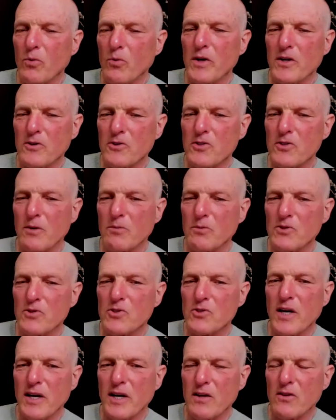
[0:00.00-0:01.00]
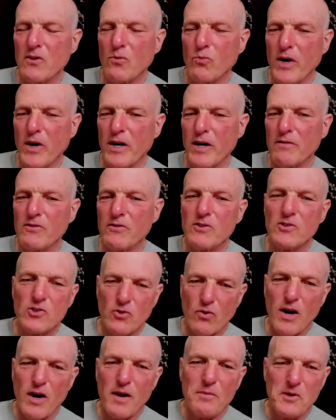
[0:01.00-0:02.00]
I don't know what else I would say in the
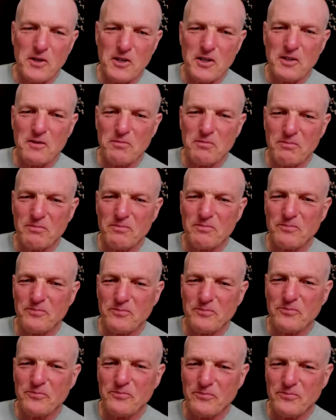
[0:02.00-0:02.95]
way of describing it.